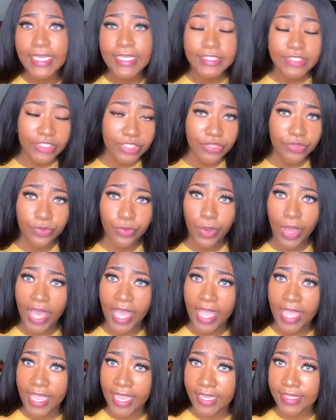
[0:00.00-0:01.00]
So
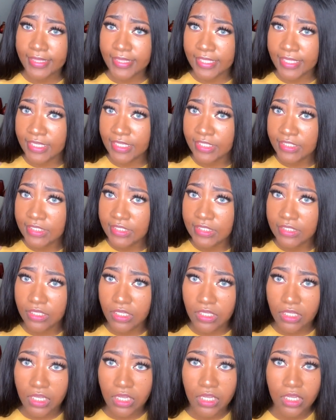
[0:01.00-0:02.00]
I had this
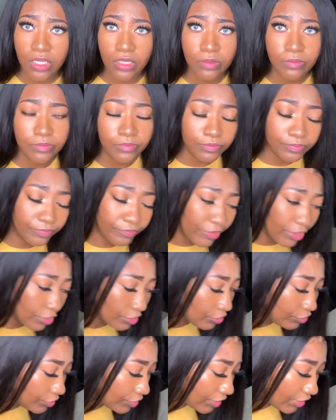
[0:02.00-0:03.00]

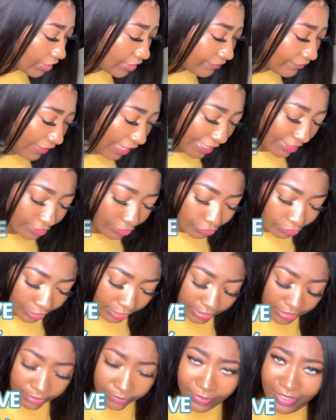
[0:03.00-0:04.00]
vertical sleeve
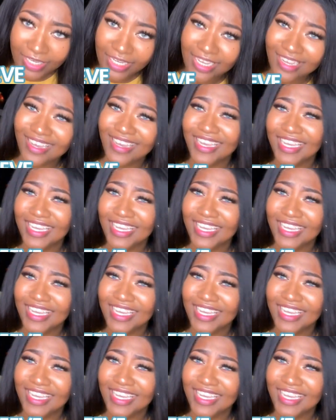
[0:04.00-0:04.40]
gastrectomy.